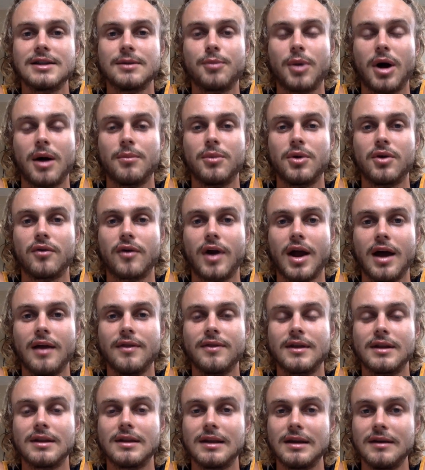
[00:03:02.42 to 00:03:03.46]
to pump it
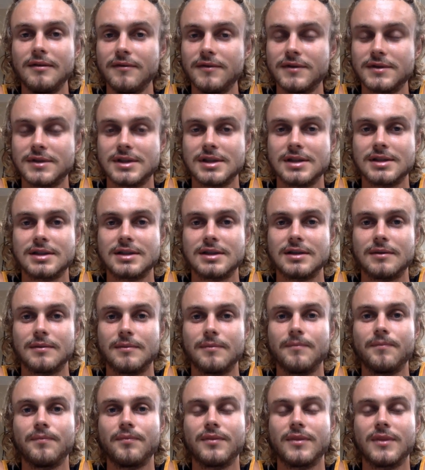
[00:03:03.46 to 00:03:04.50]
around. The lymph
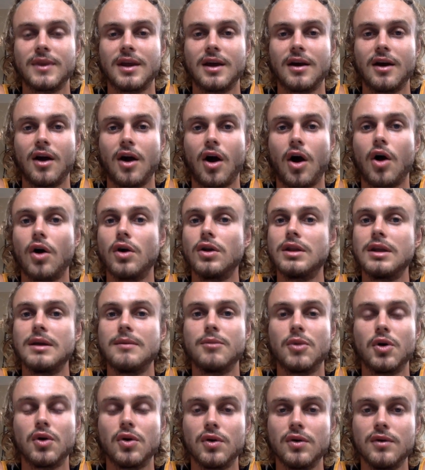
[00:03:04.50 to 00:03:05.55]
system only
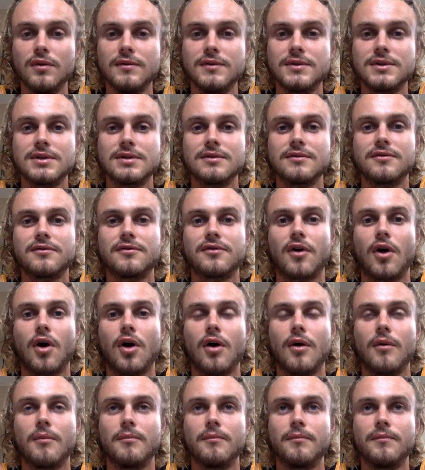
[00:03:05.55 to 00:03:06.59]
moves
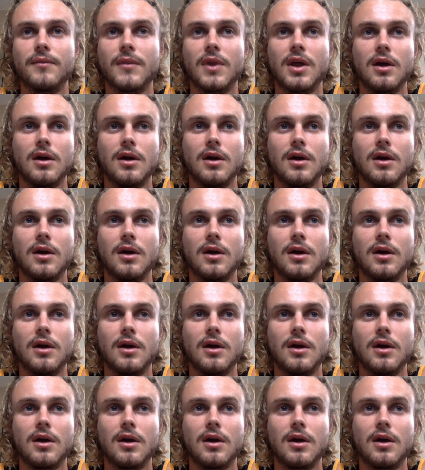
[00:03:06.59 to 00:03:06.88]
from